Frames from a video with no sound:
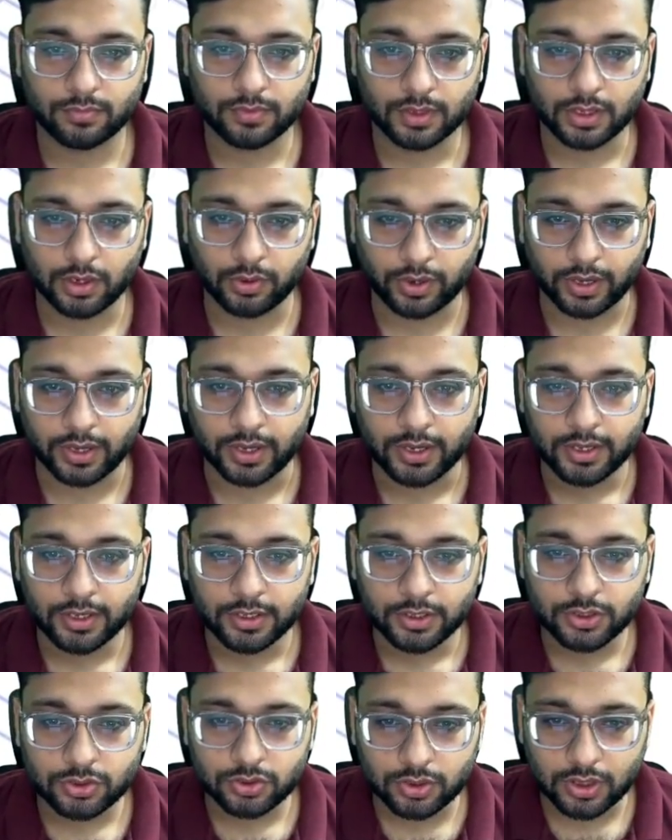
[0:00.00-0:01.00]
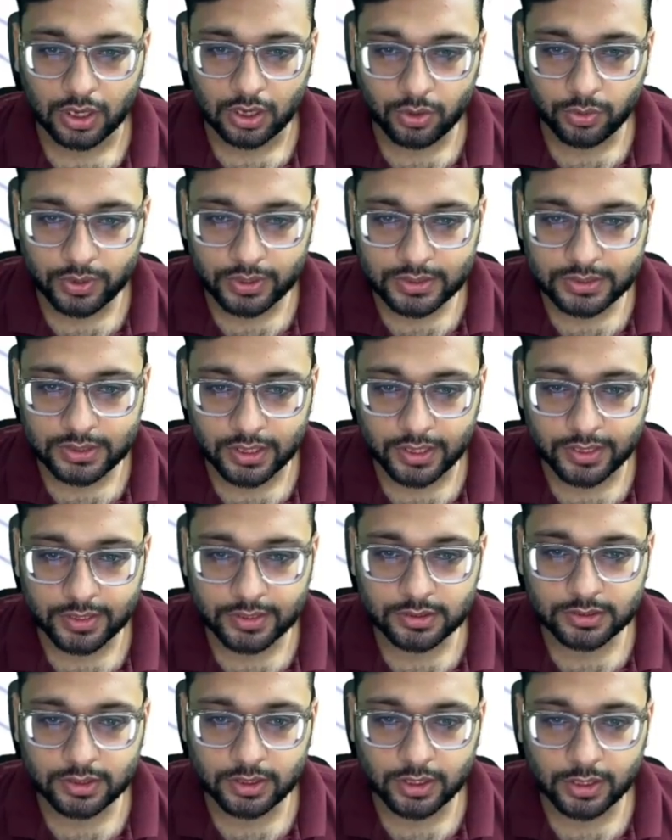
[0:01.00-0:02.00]
Okay, so now it
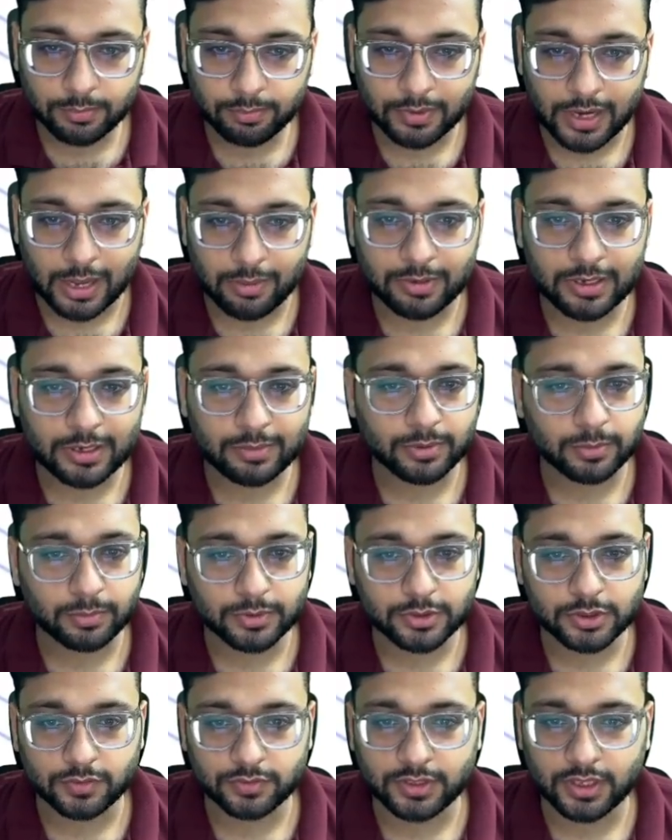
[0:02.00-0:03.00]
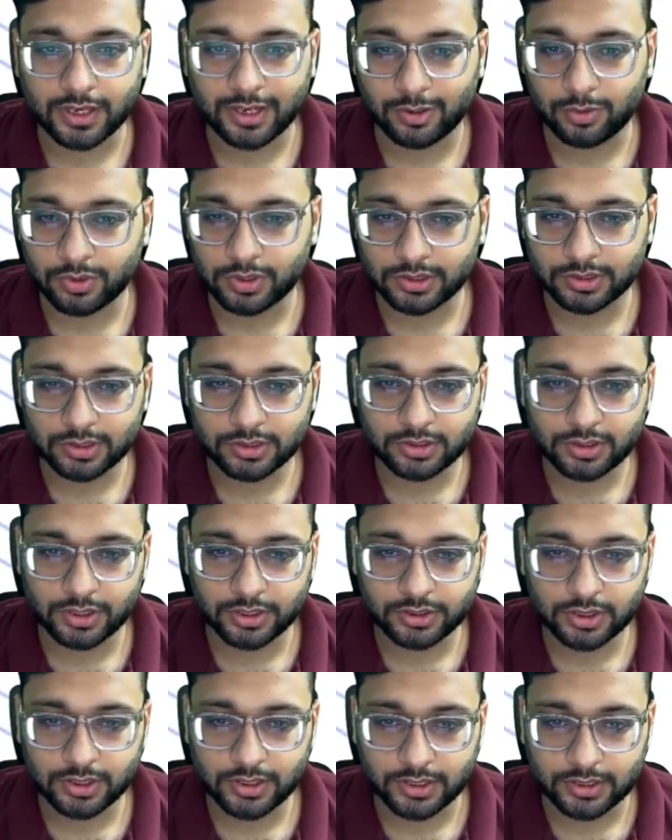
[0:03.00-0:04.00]
says the primary purpose of the account
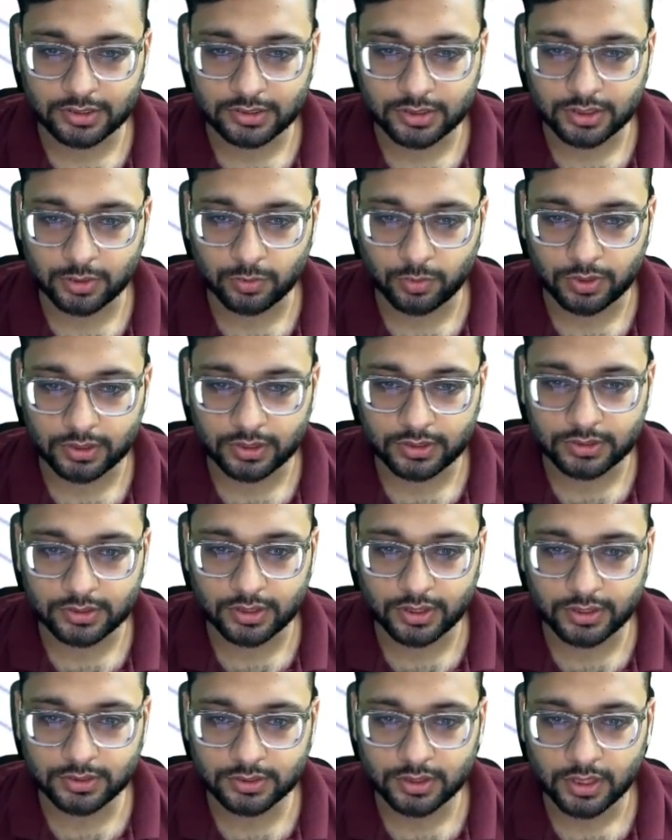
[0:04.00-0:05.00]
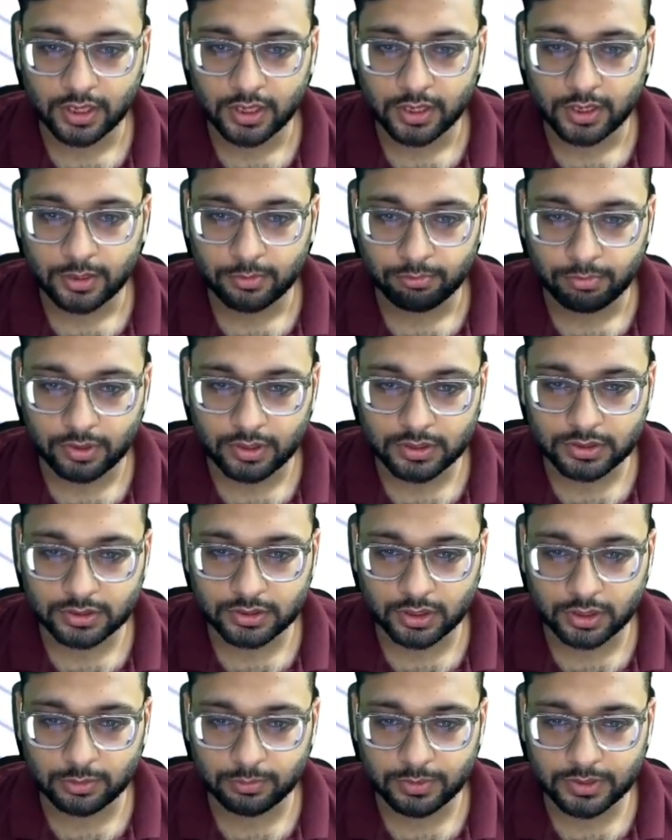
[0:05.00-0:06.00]
registration. Let's see what it says.
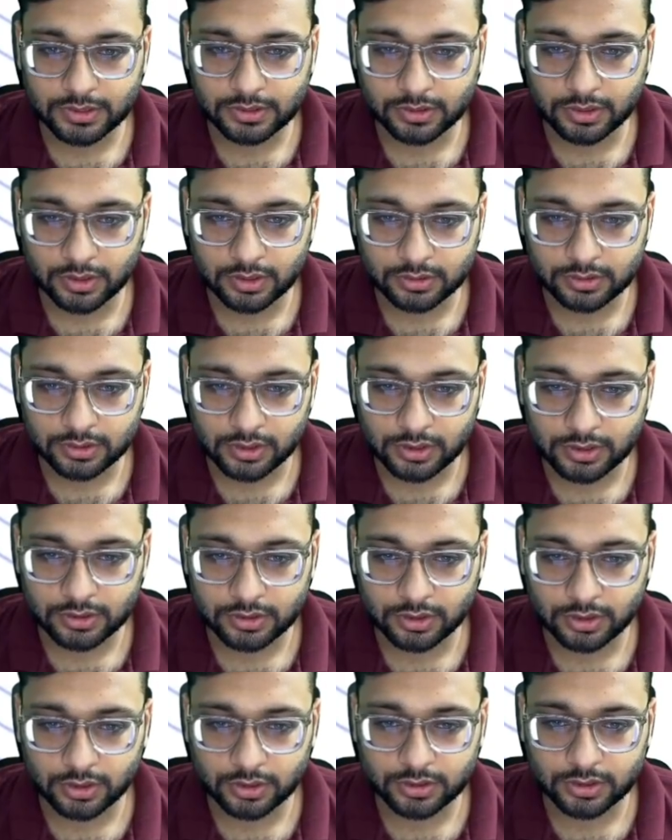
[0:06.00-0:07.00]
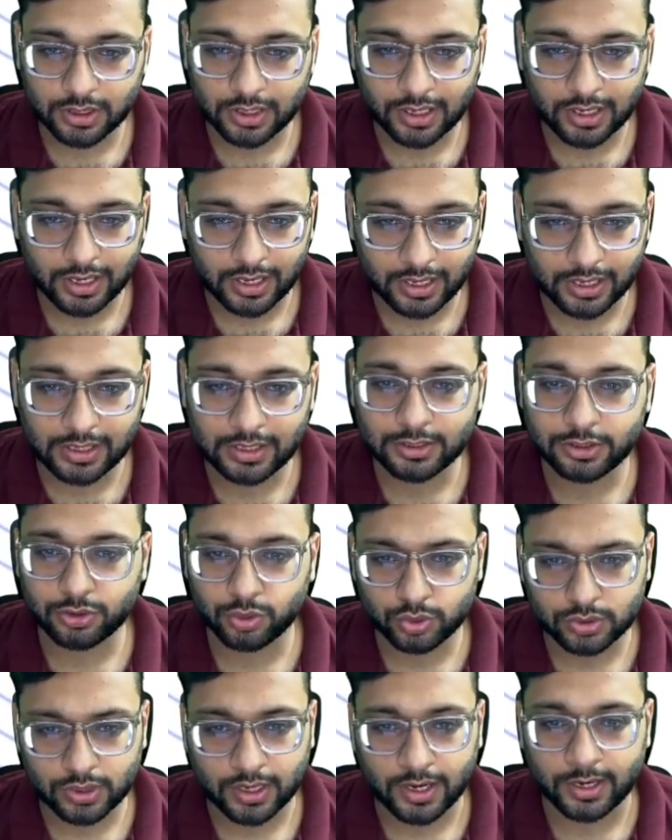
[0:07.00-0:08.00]
Personal, business, research, I'll
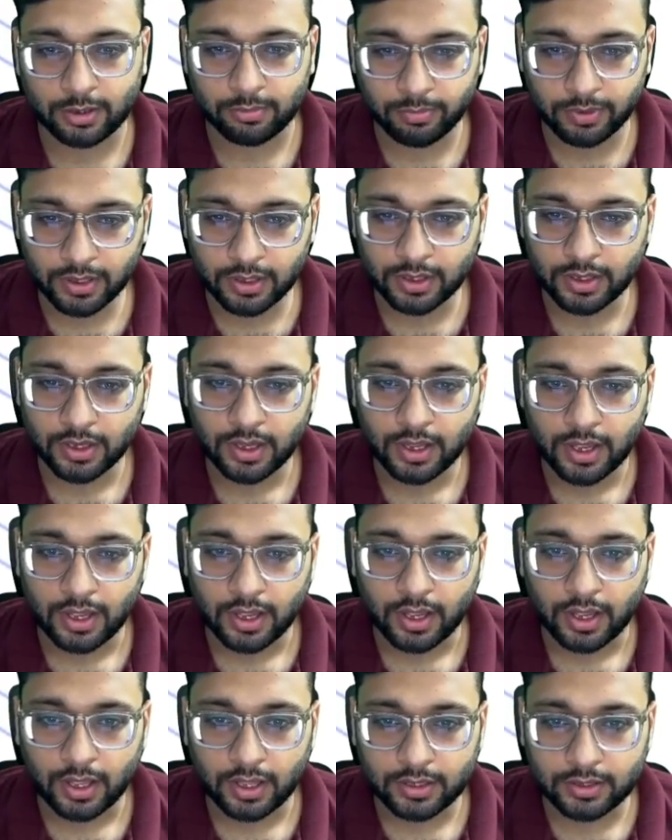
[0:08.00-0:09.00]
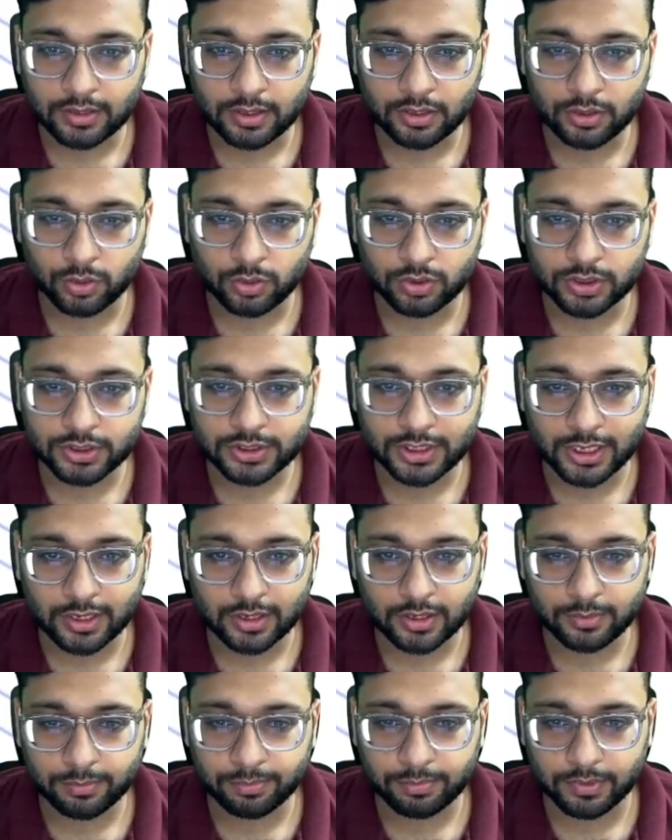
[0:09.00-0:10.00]
choose academic, and then ownership
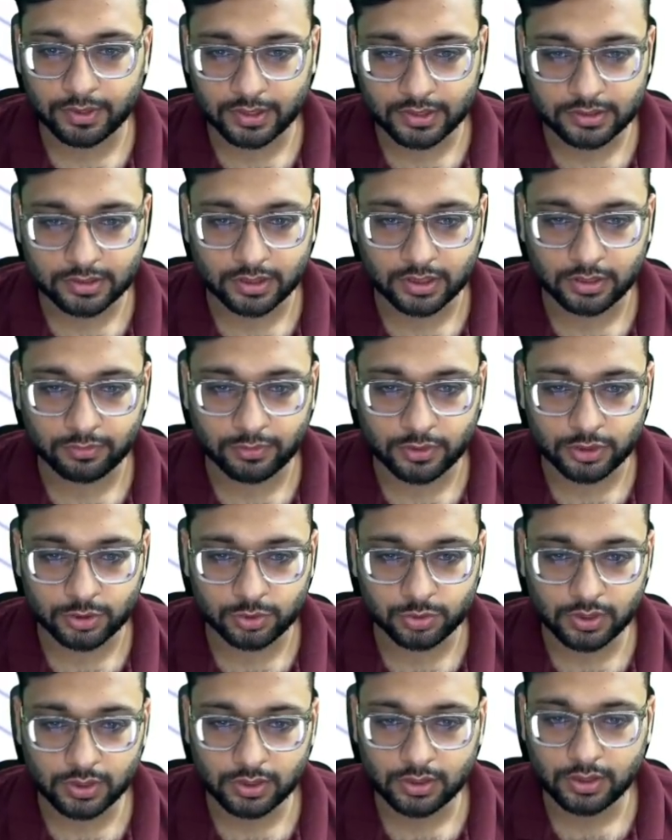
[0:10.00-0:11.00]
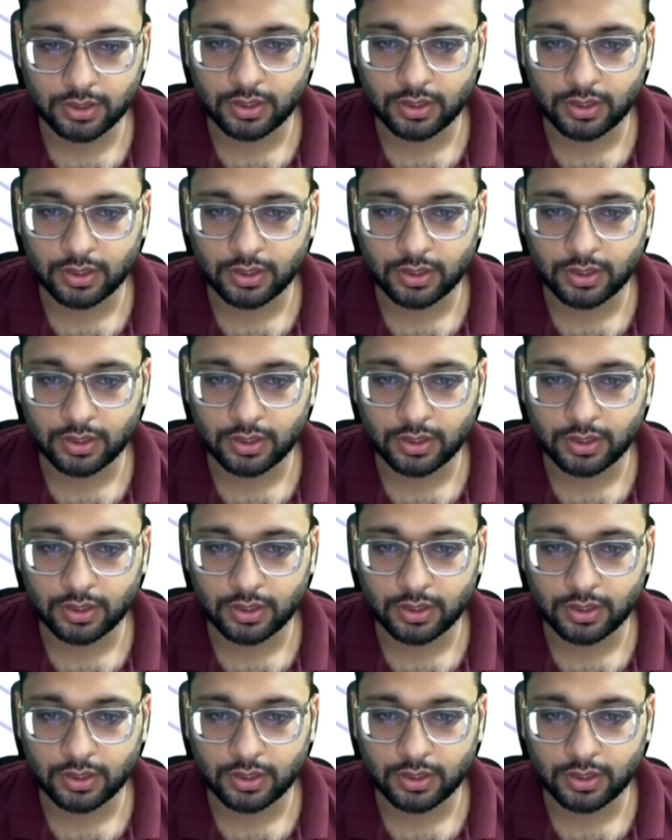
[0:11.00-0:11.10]
is individual.